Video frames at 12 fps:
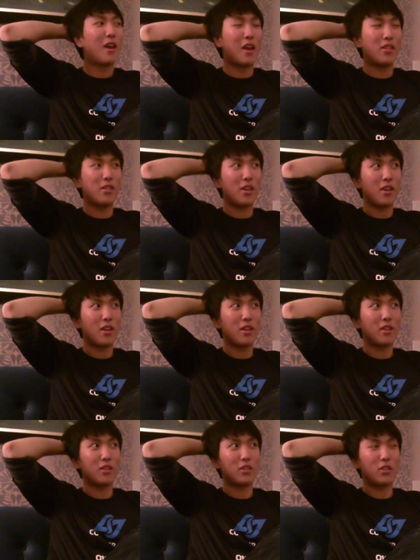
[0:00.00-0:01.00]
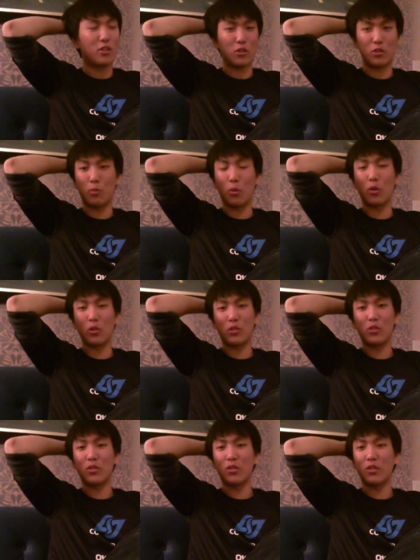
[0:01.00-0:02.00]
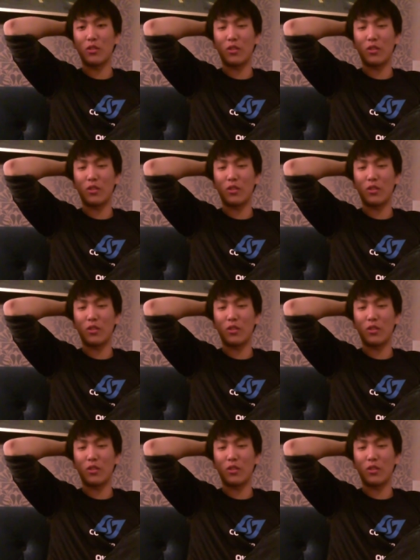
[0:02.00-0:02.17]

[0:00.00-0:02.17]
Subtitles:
And then their supports.